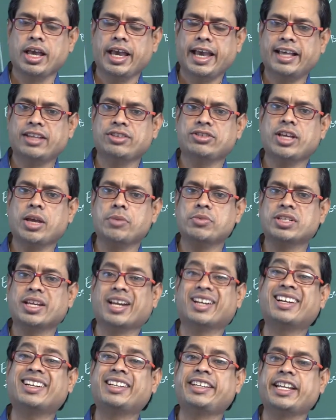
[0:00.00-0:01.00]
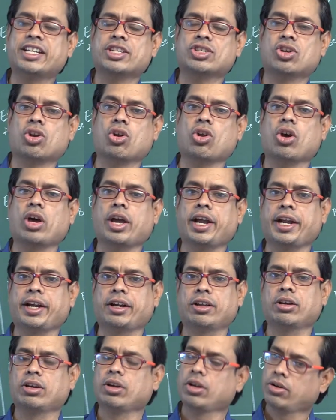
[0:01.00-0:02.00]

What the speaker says: enzymes get destroyed.